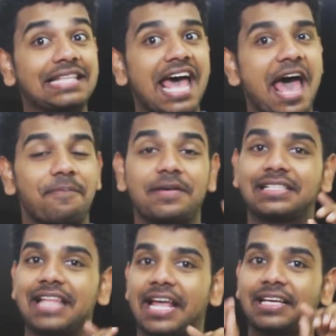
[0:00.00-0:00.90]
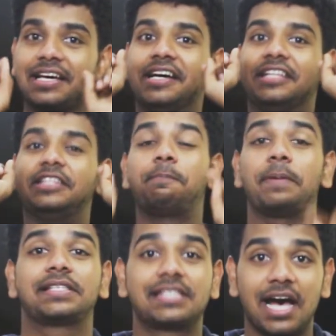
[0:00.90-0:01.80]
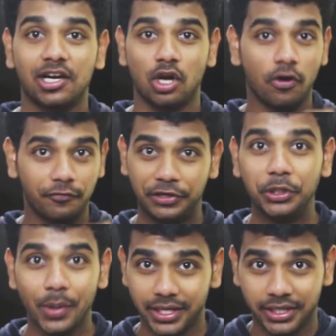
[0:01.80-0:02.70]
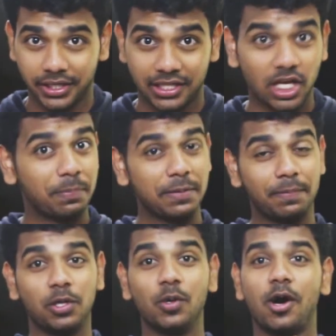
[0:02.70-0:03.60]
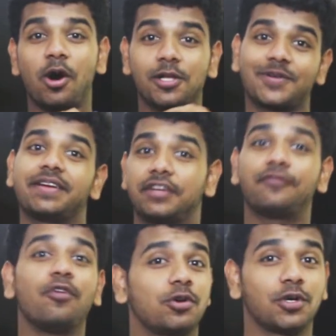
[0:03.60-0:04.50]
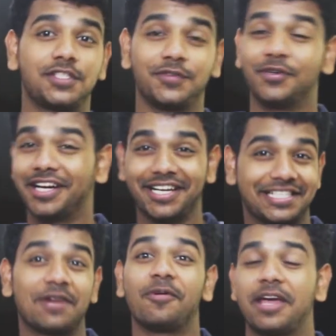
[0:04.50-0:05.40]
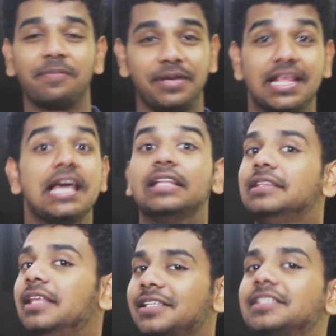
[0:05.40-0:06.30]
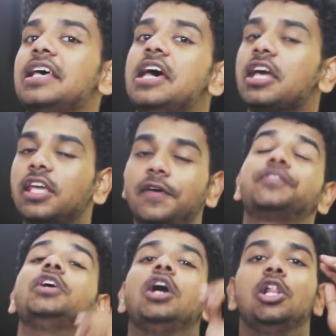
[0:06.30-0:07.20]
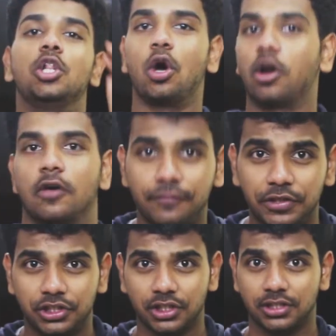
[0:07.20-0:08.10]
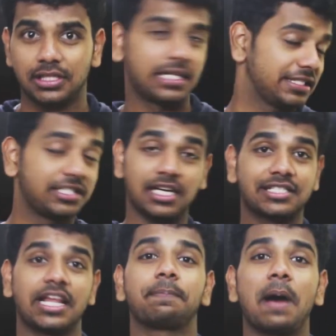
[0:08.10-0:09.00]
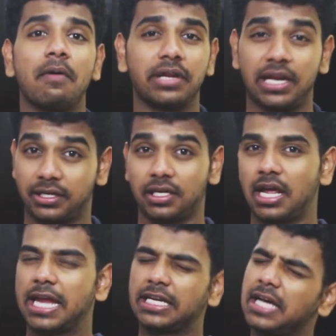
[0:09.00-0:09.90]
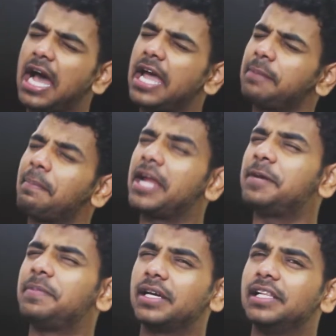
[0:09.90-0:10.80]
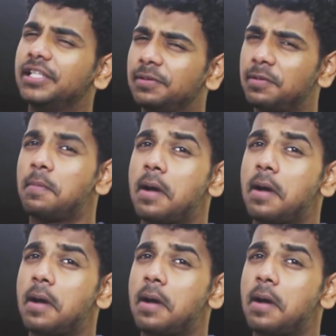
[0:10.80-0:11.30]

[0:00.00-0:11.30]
app is like the Pixar of video editing. Now people who also edit photos would understand what I mean. This gives a lot of features, just like PowerDirector, and might be a little